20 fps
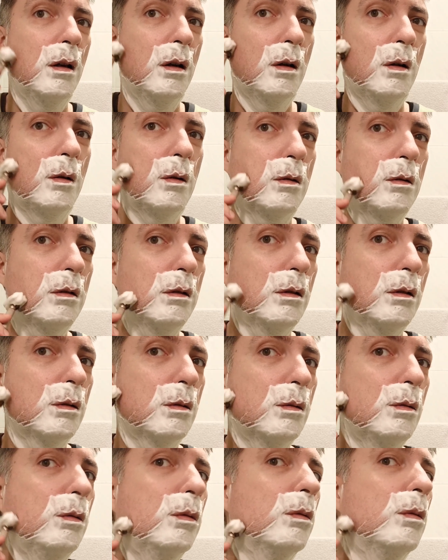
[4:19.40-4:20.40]

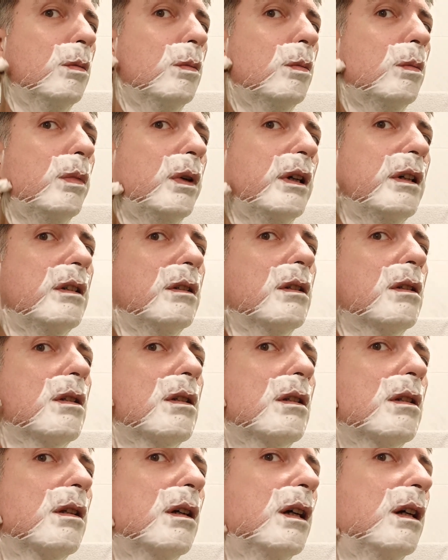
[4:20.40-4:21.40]
although by the
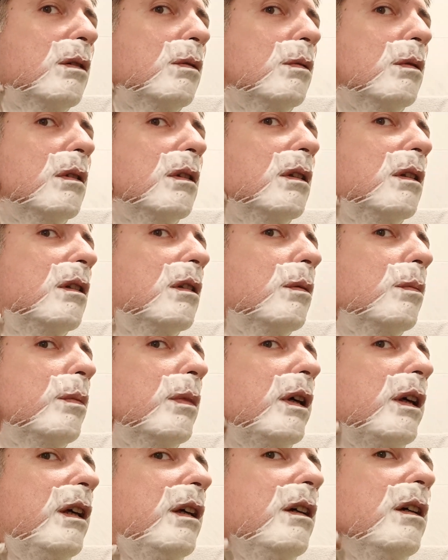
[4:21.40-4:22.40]
sound it
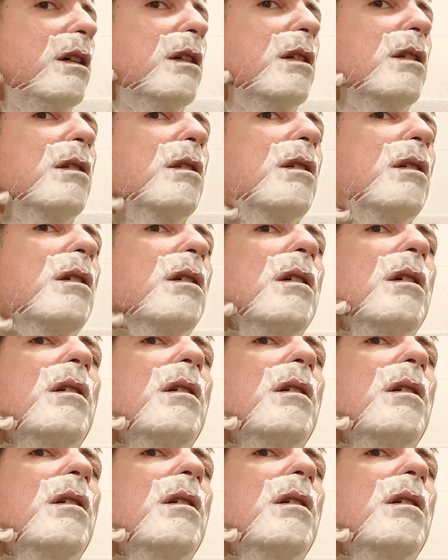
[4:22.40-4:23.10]
makes,